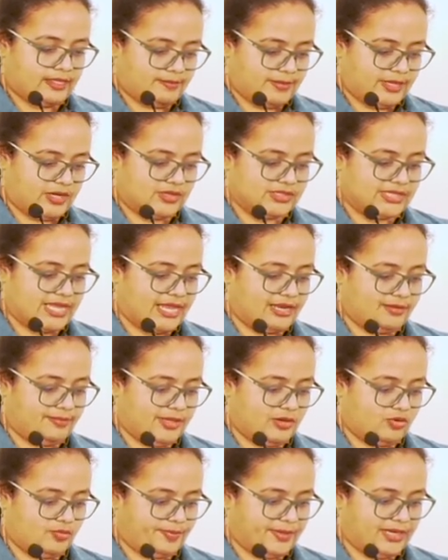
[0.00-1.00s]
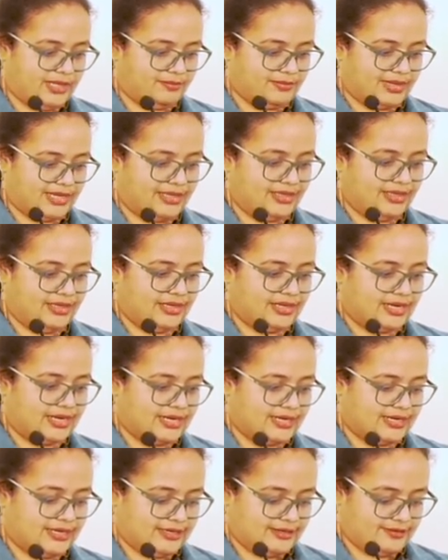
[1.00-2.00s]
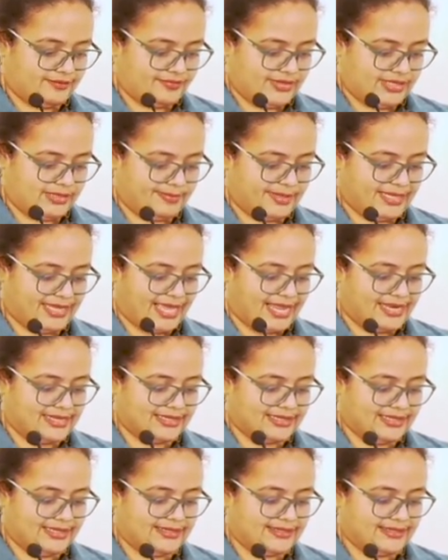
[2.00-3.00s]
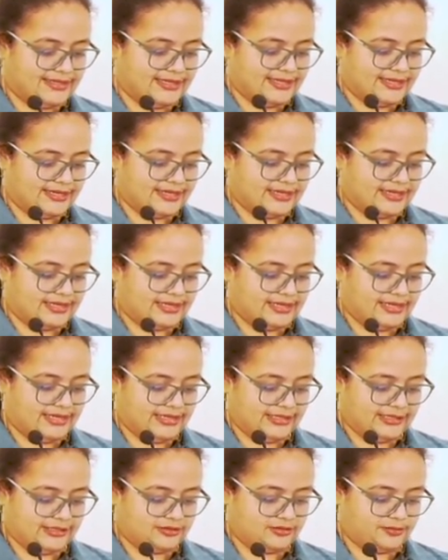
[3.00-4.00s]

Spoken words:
because I'll be opening mine and we'll be calculating your reading